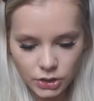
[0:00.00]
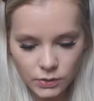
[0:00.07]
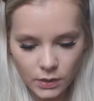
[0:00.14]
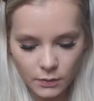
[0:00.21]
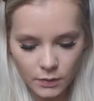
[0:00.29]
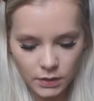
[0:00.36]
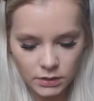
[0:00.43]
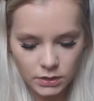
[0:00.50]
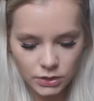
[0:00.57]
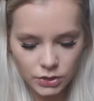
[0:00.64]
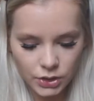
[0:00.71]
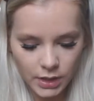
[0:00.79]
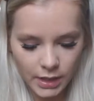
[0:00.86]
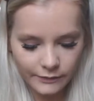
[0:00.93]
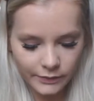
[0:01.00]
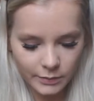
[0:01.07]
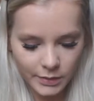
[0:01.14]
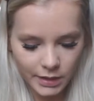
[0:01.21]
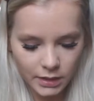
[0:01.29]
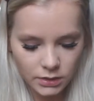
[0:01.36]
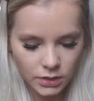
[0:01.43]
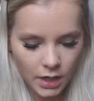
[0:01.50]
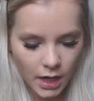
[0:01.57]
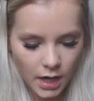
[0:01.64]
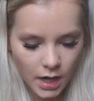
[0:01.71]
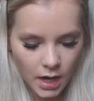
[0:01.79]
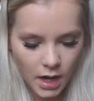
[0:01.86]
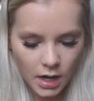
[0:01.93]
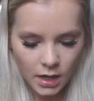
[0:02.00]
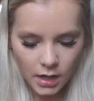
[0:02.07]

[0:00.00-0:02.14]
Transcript: do I want to try for my under eye?